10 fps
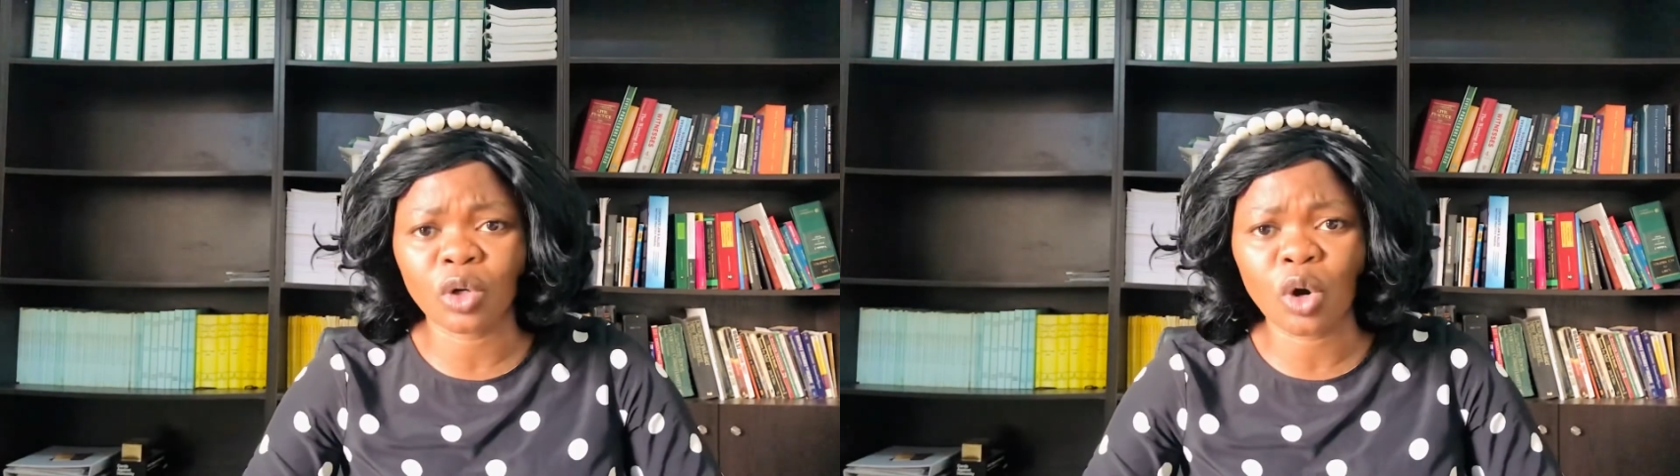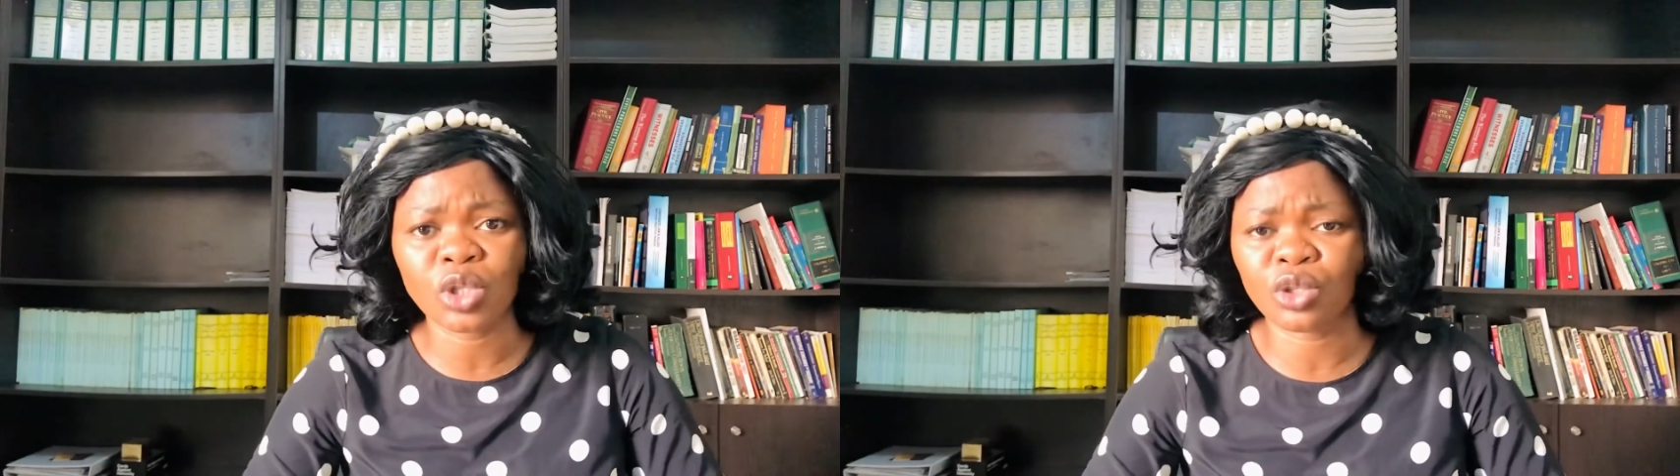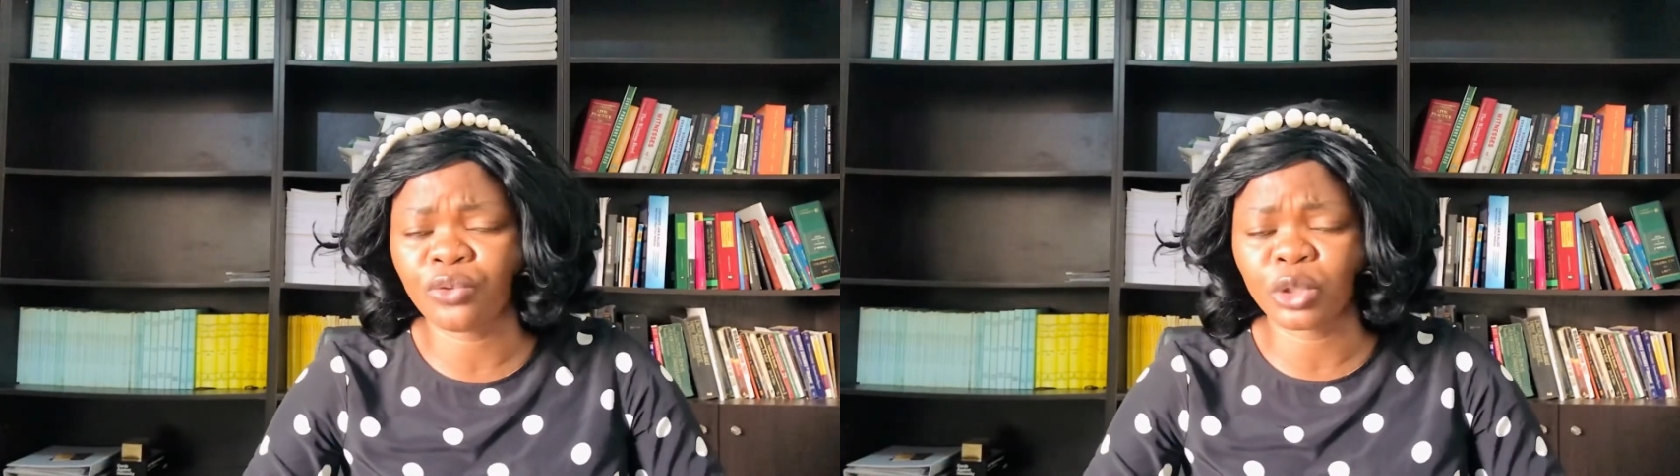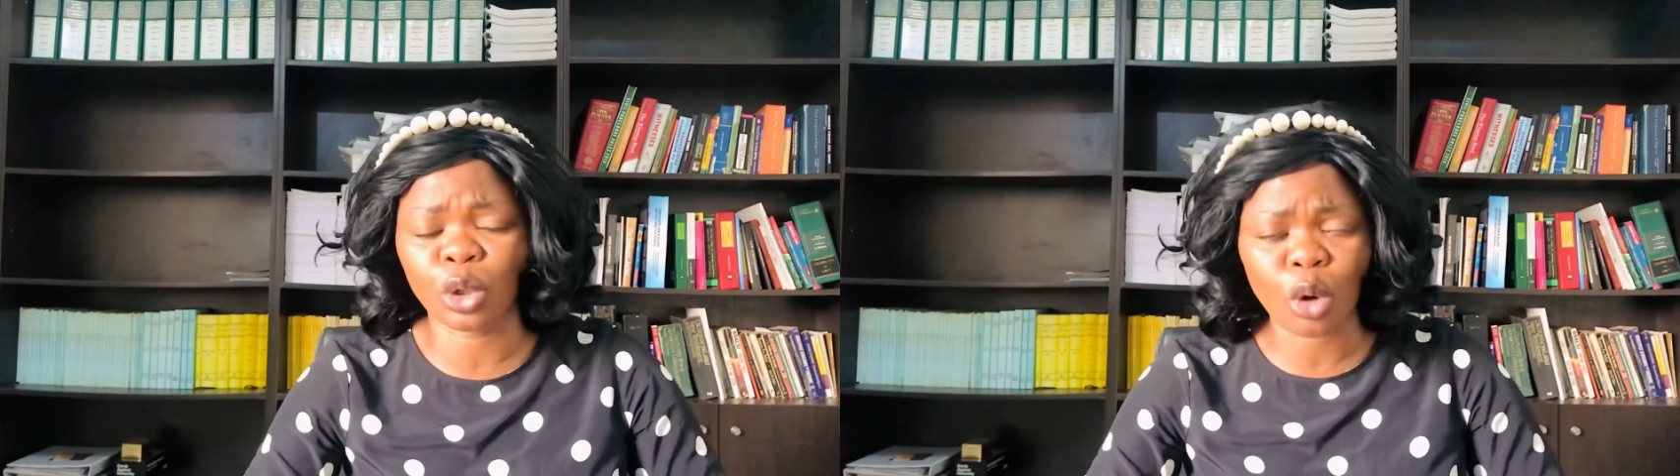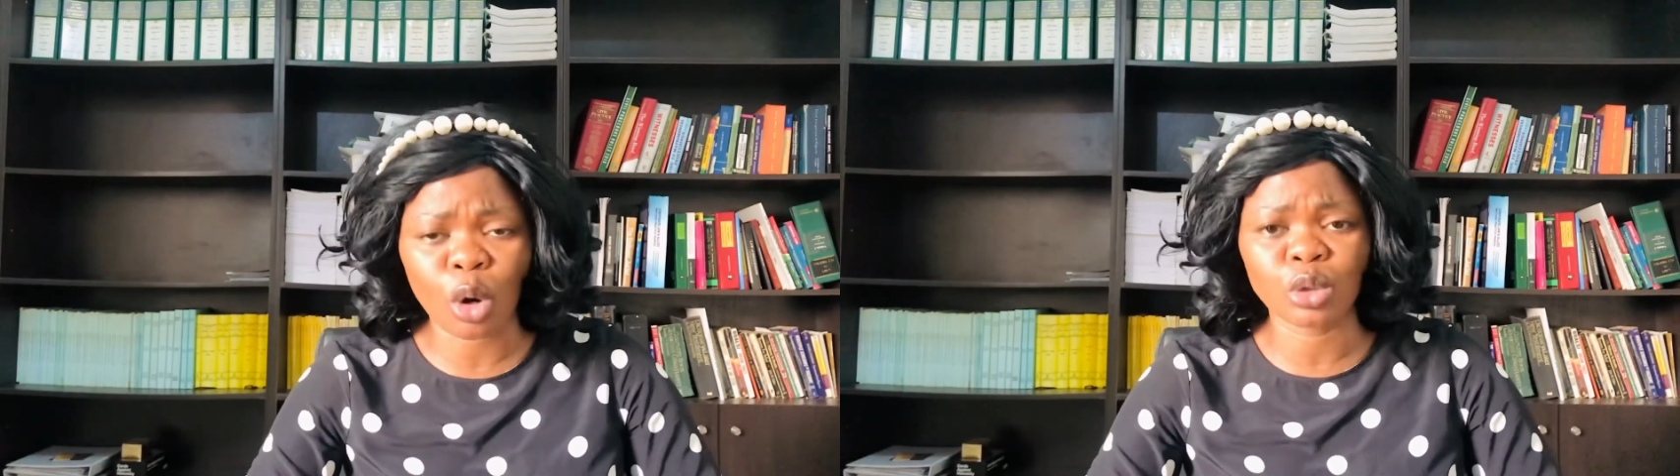is for the
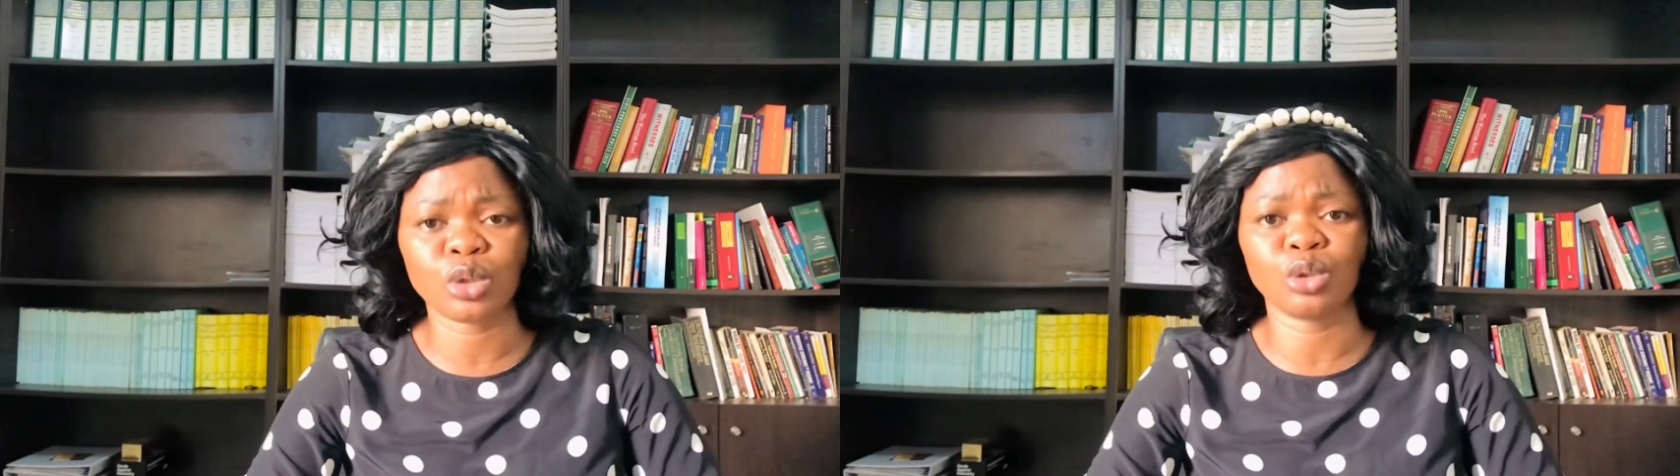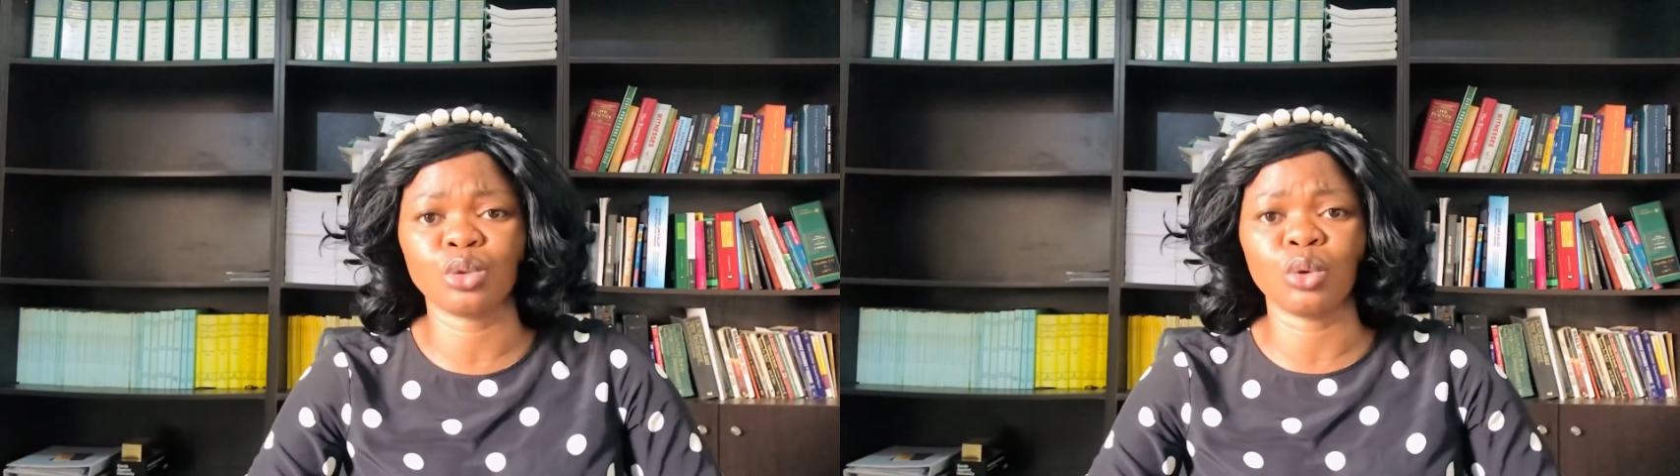court to